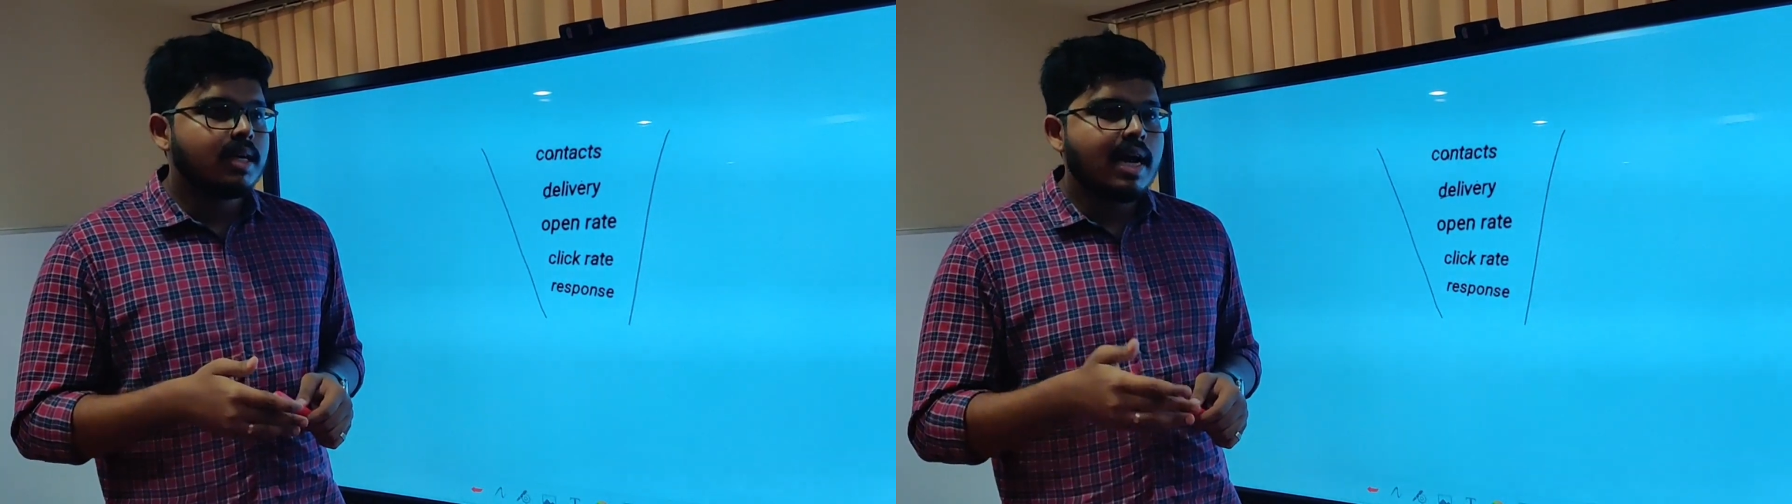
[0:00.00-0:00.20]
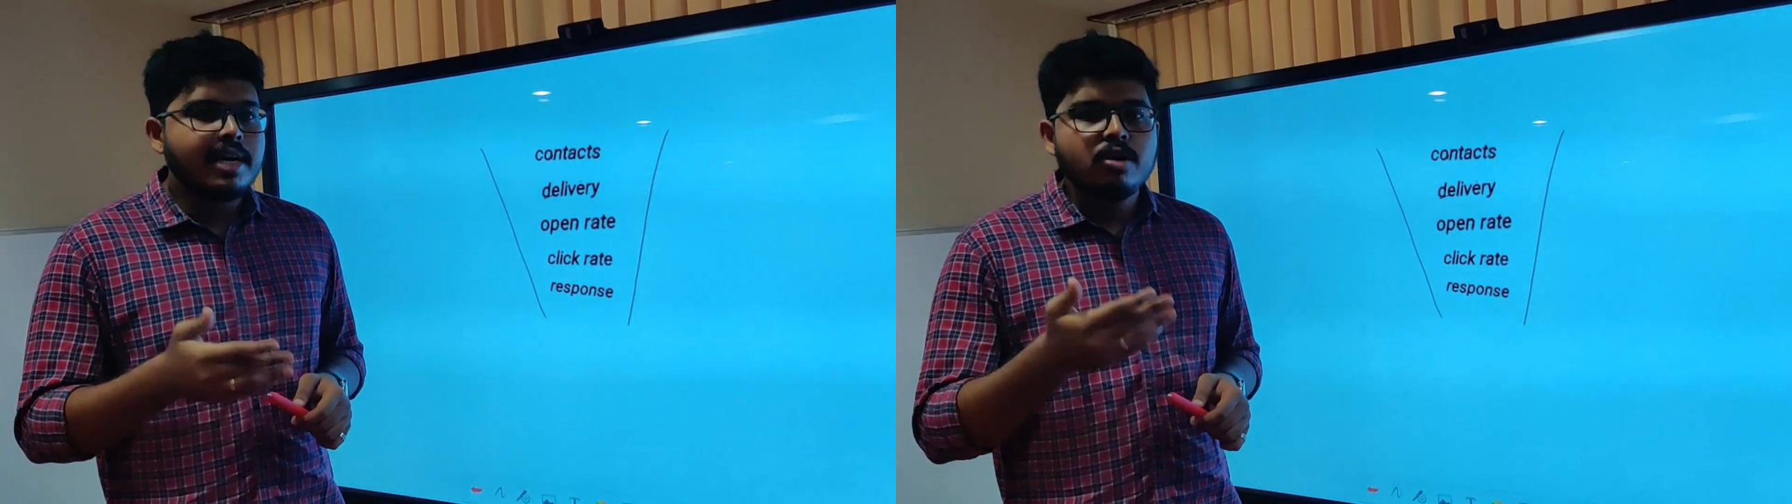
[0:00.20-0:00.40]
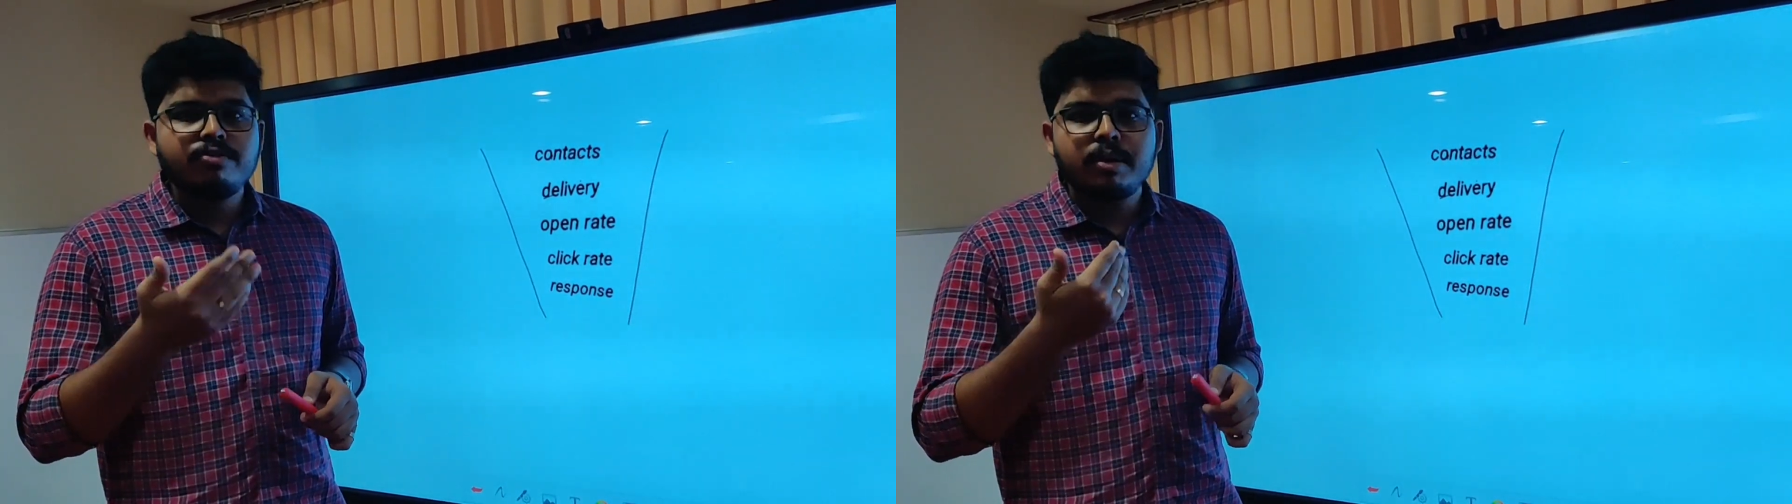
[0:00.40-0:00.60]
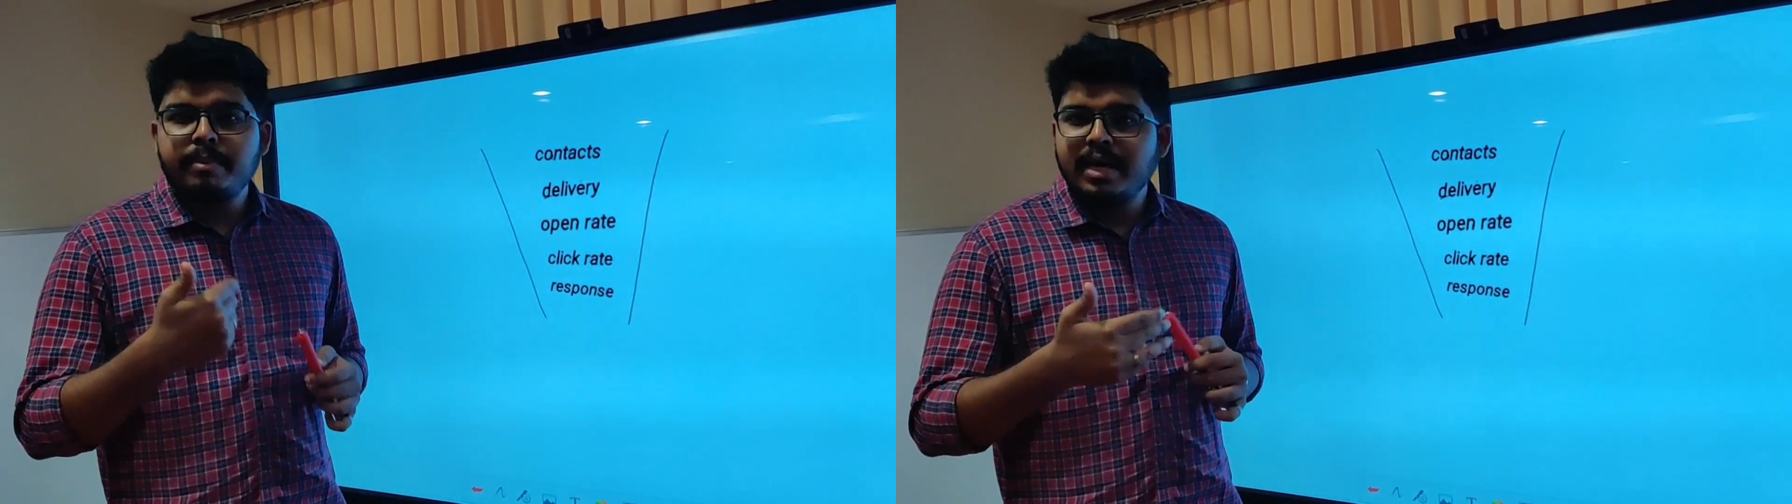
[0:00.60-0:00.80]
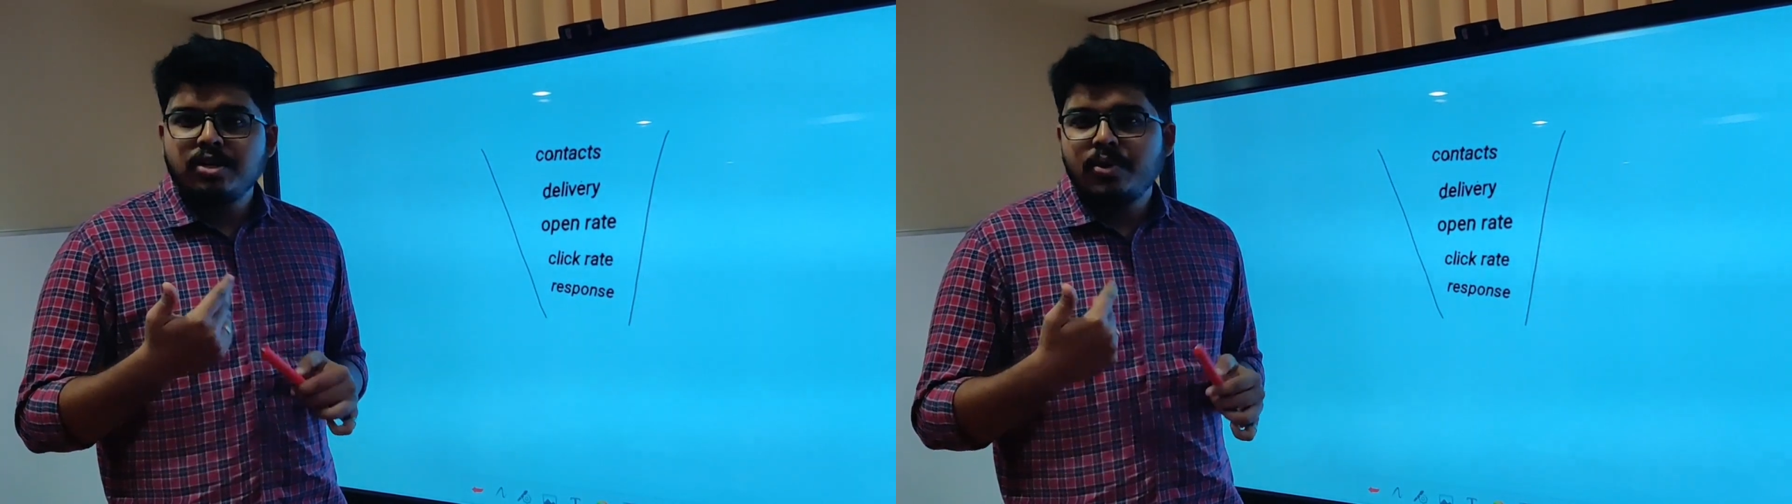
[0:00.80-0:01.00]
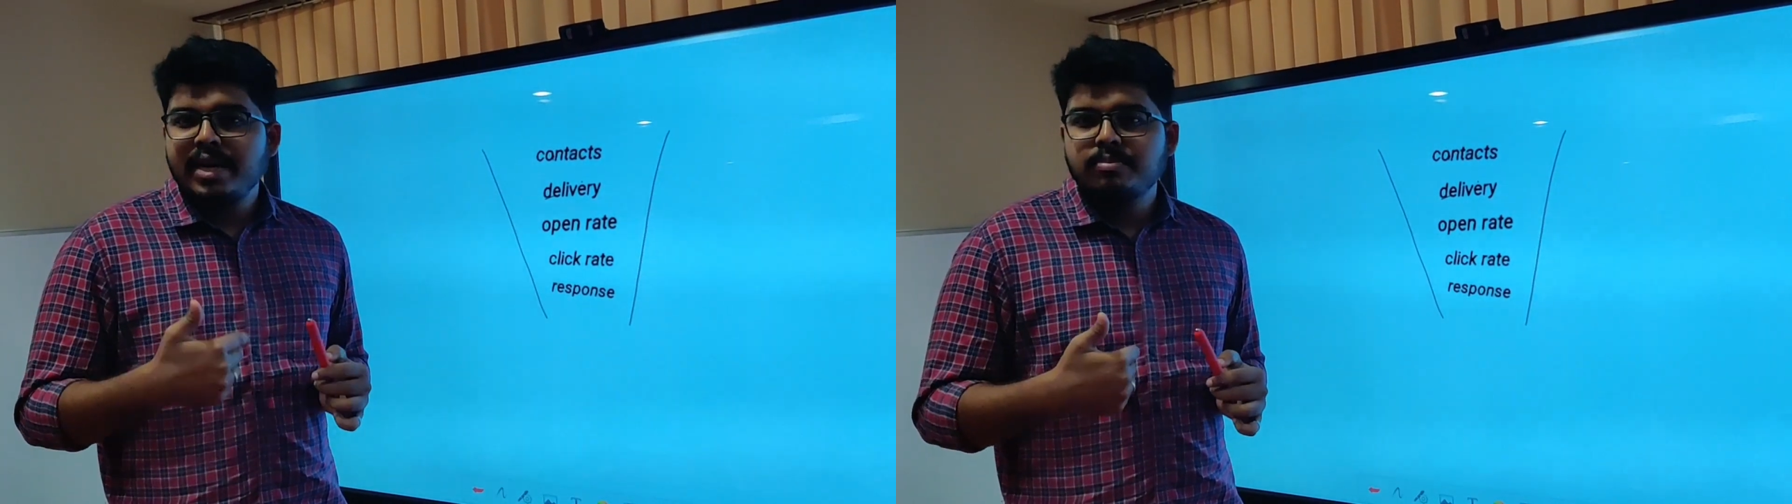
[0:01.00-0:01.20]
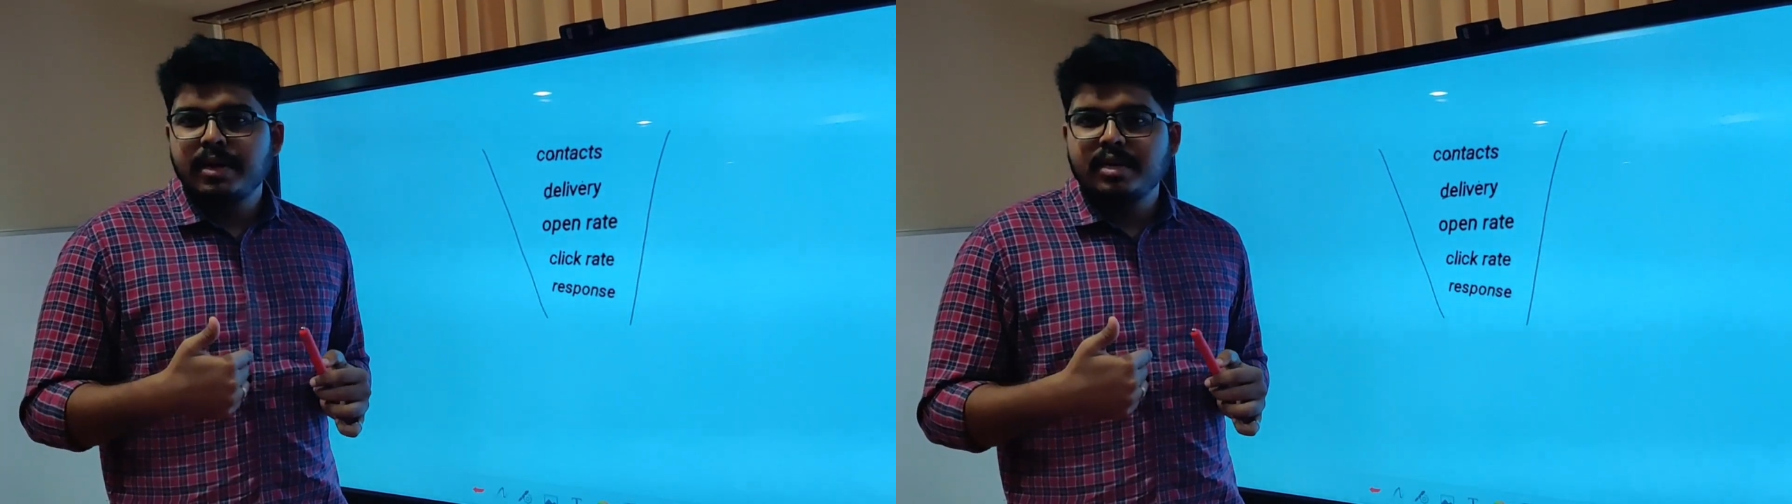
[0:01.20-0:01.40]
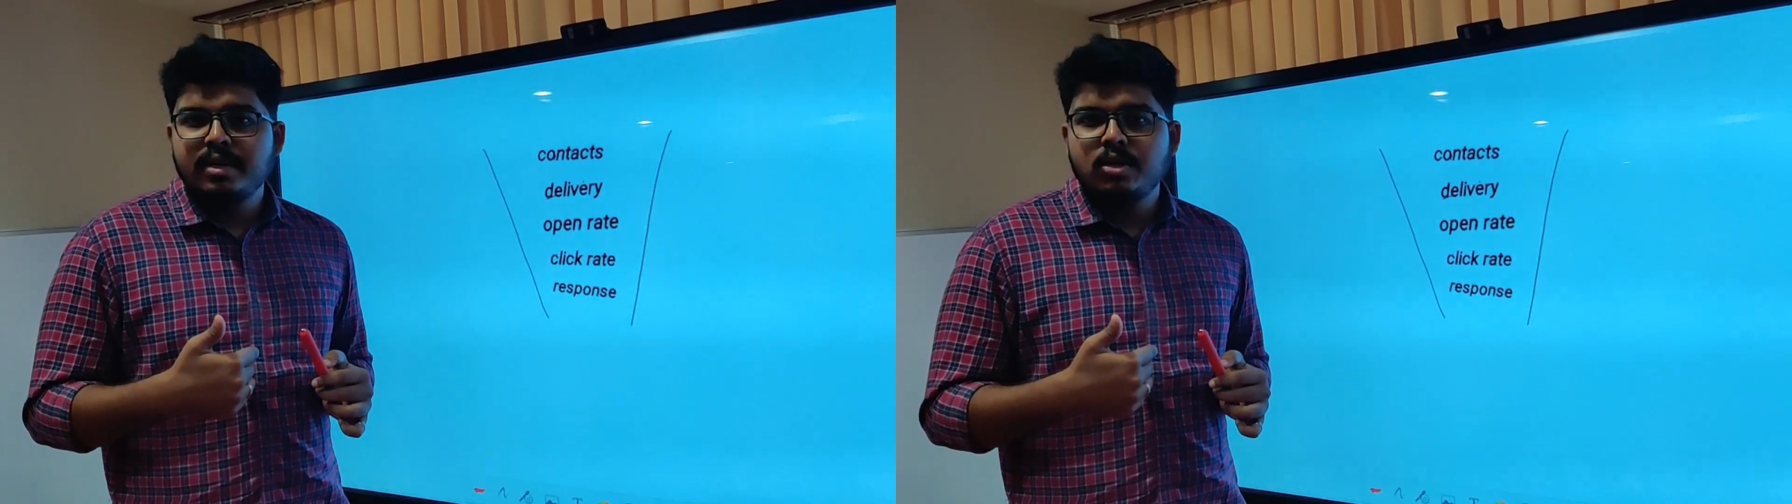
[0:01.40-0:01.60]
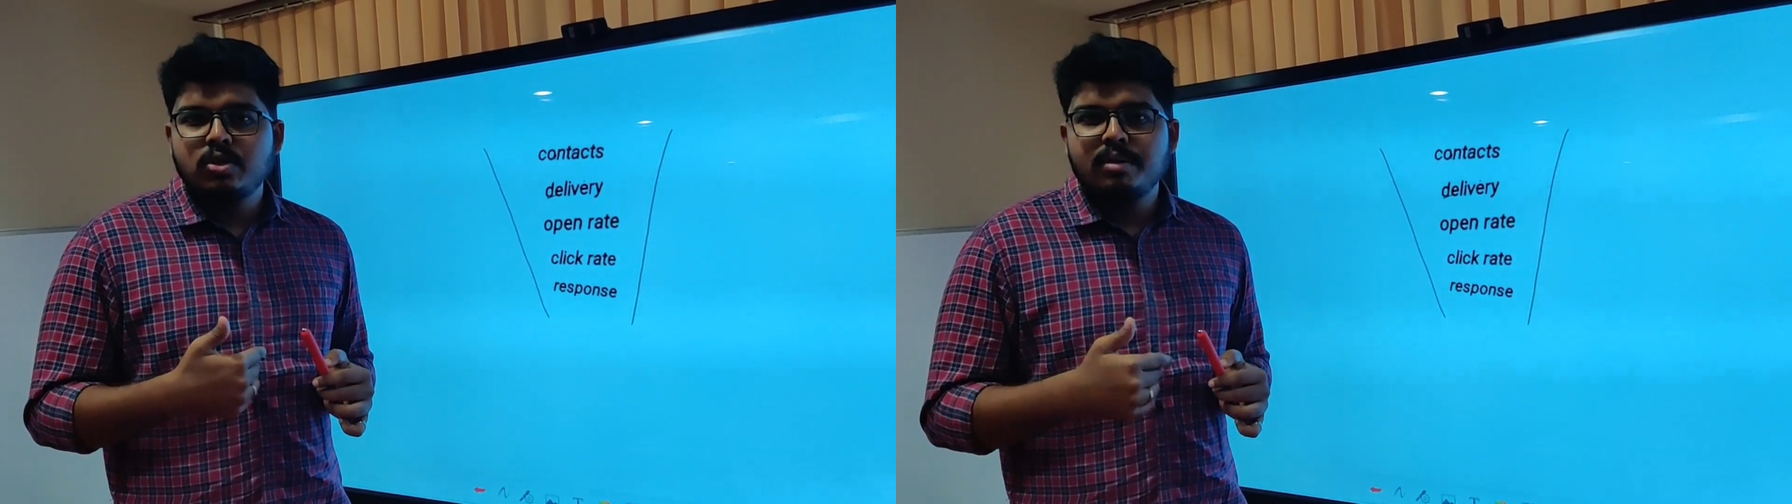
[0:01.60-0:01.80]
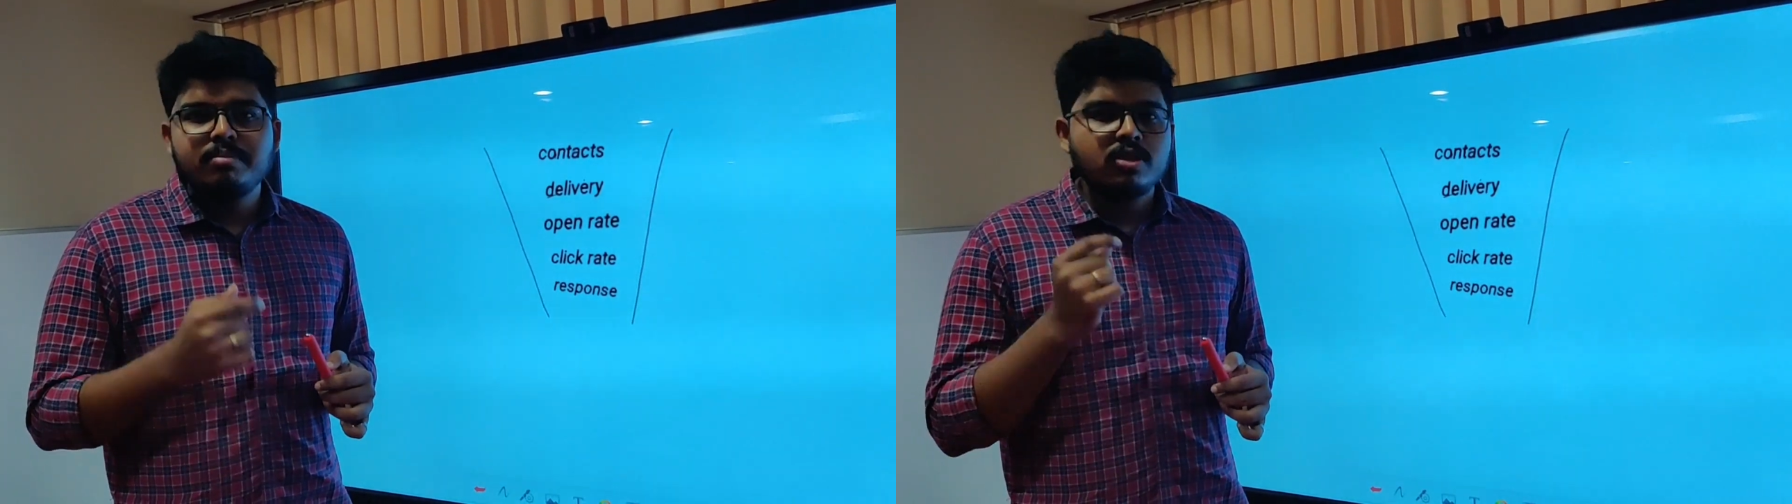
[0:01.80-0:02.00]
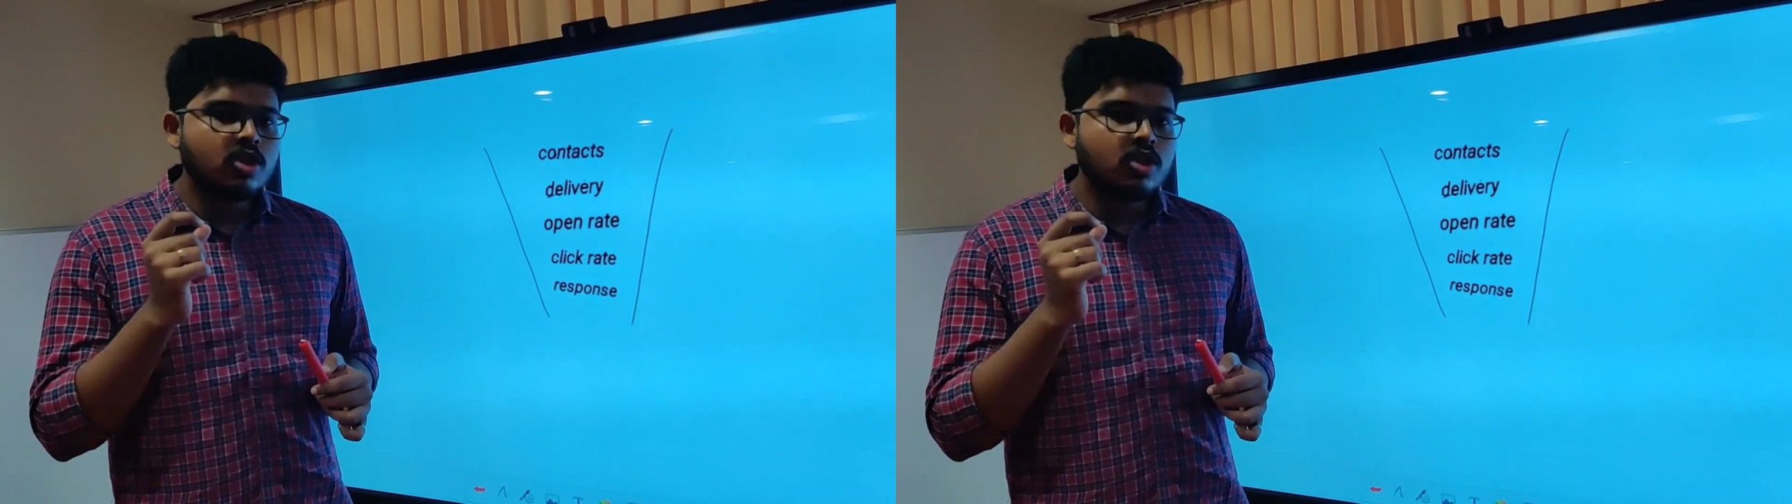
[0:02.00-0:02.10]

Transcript: kind of reply you expected to them,